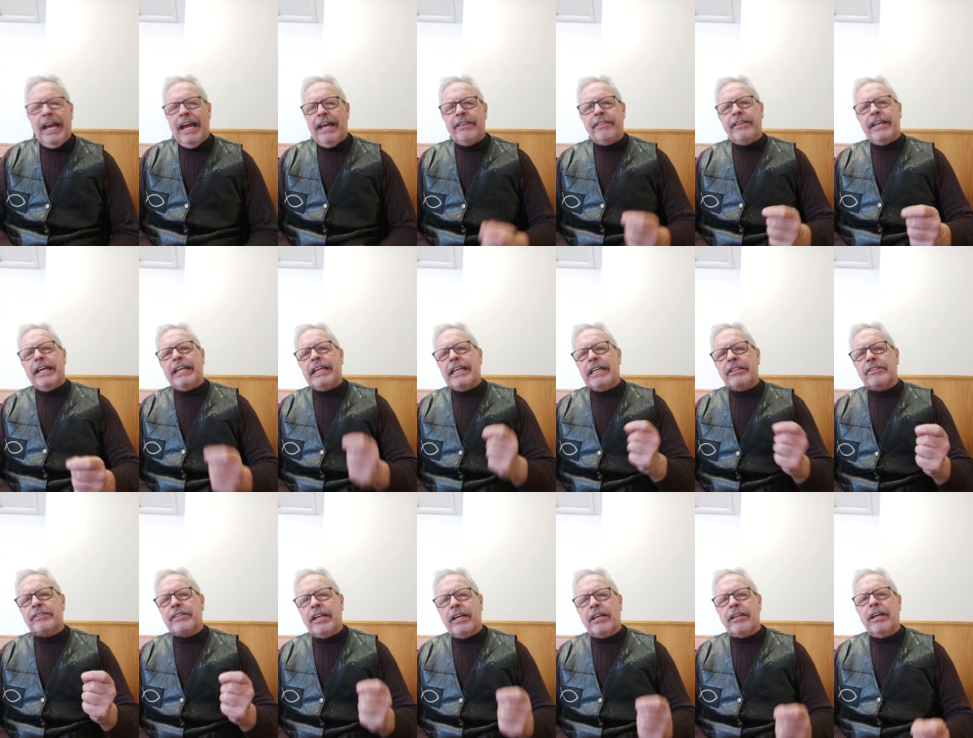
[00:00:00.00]
And then he
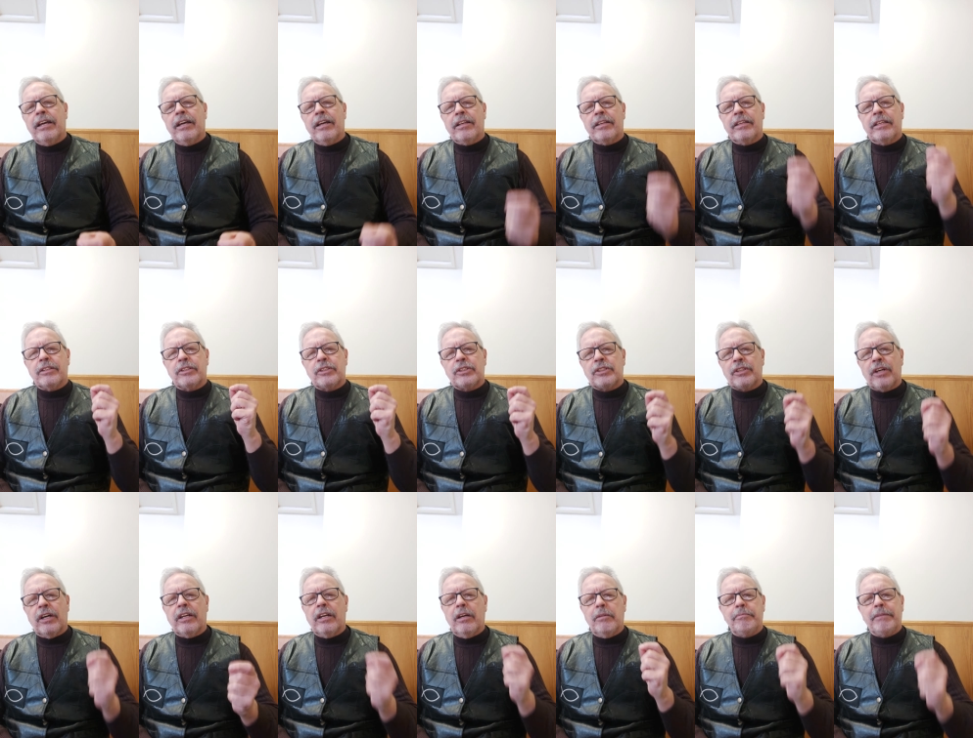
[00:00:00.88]
said, The
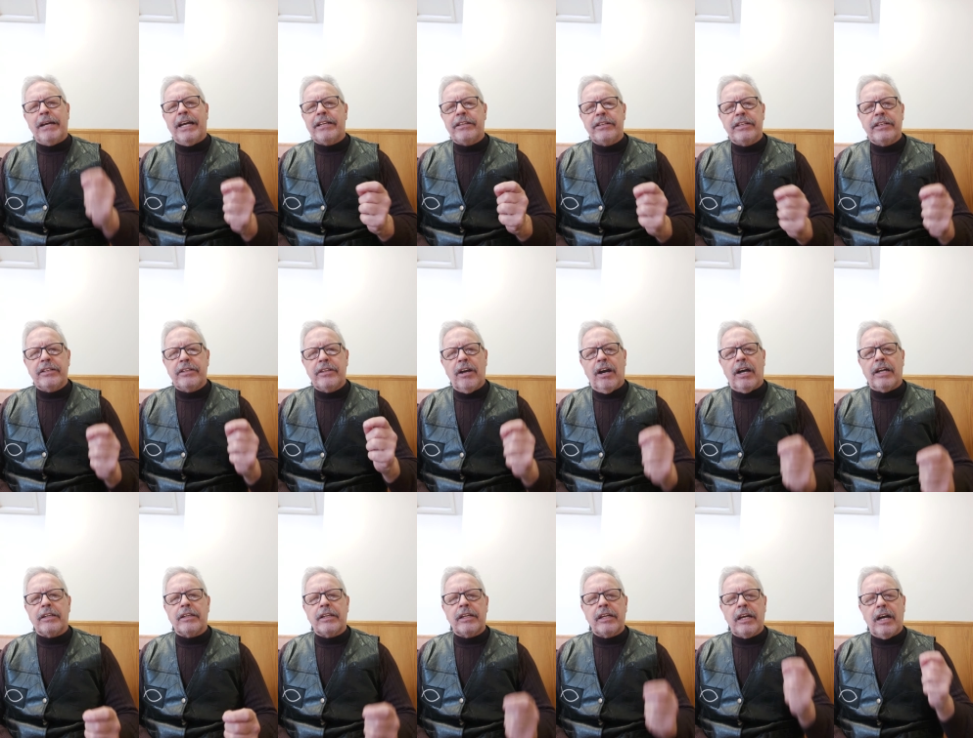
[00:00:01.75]
Son of Man did
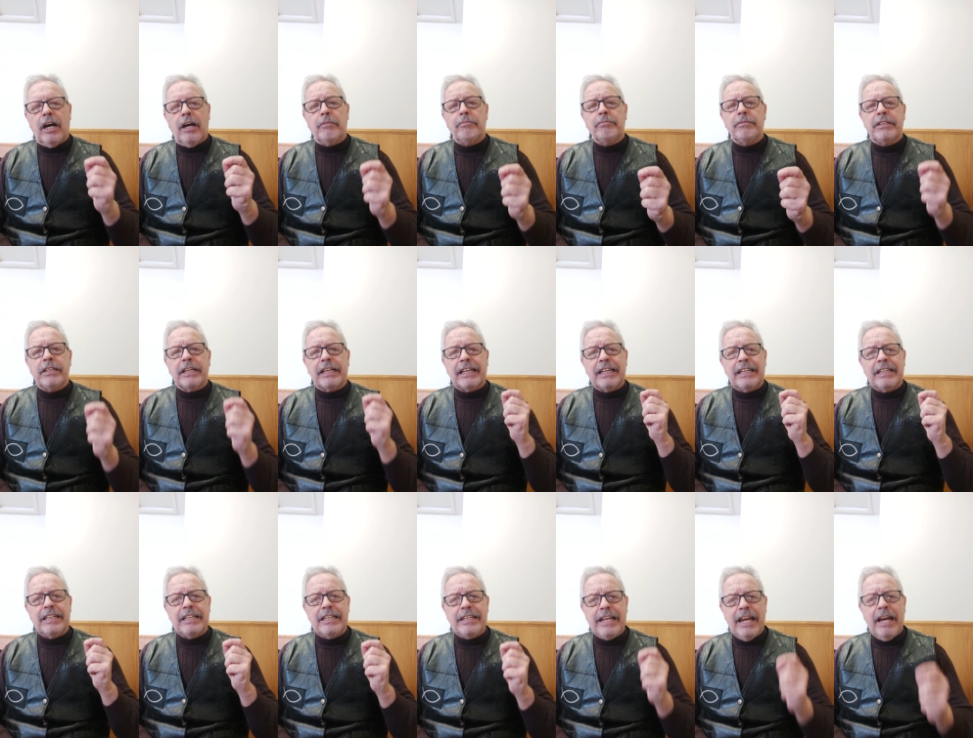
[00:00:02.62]
not come to
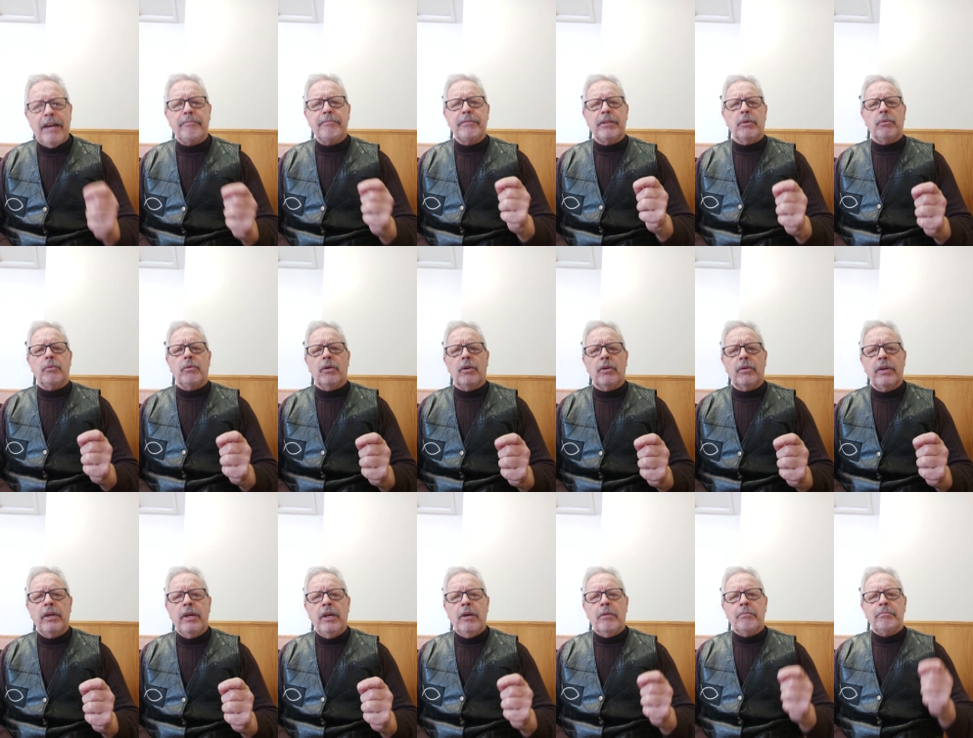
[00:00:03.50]
condemn the
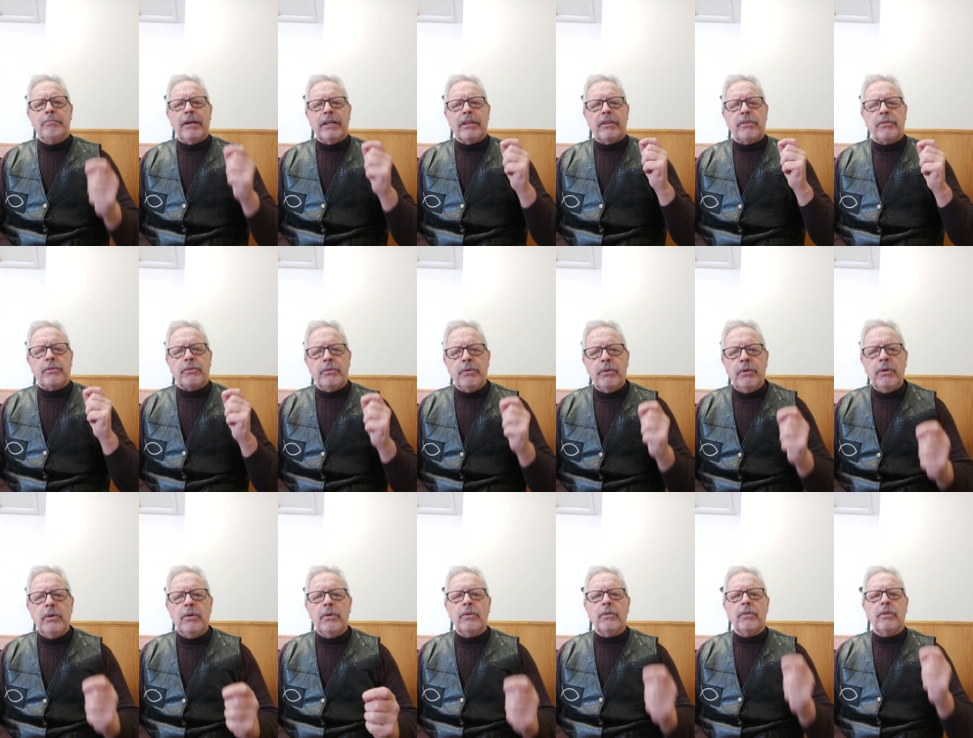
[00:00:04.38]
world, but
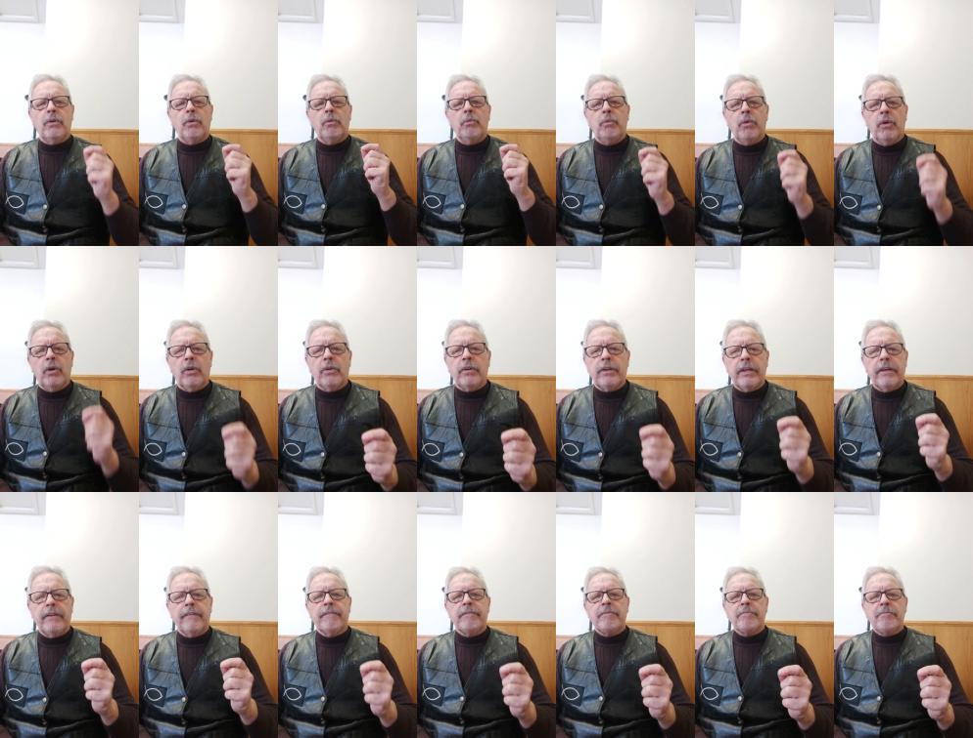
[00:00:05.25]
through the
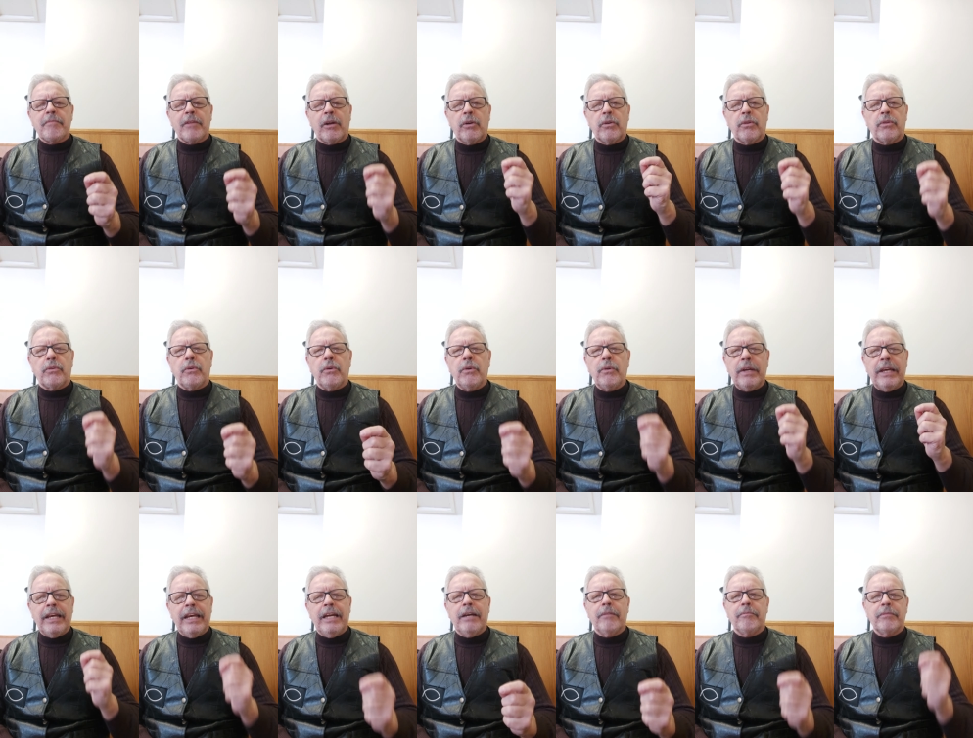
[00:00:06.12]
world, or through
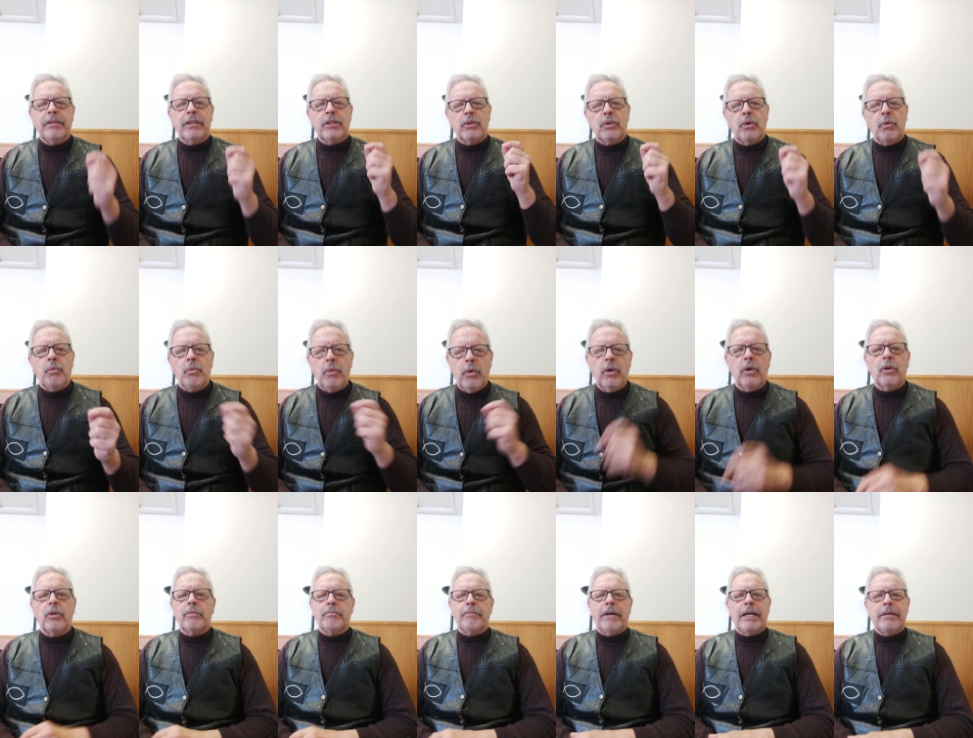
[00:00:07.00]
him, the
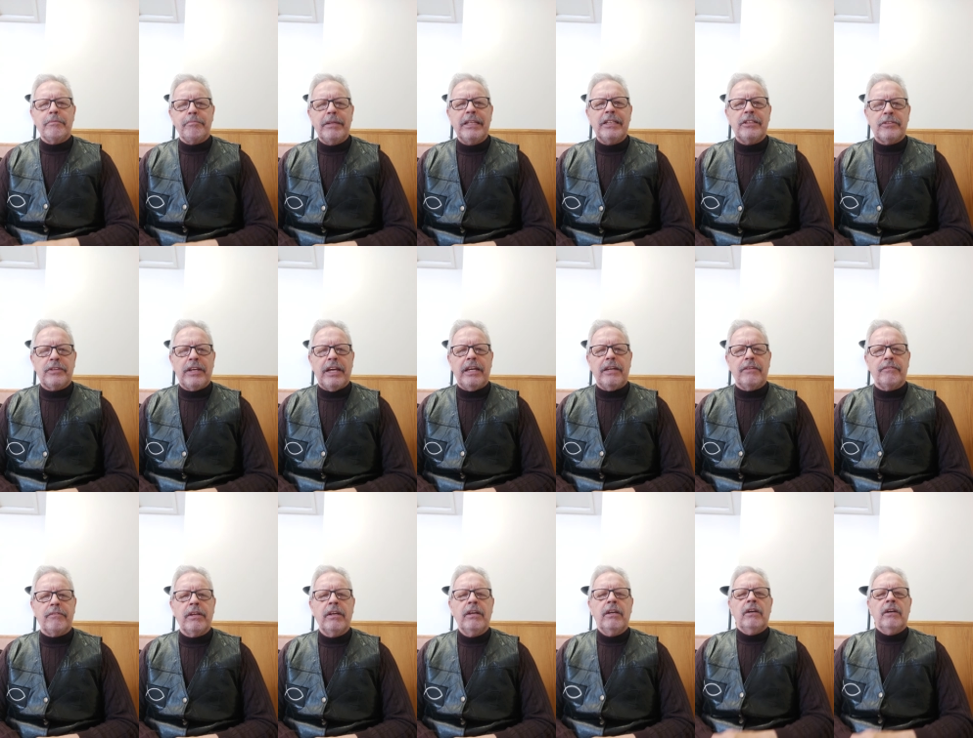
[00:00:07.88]
world might be saved.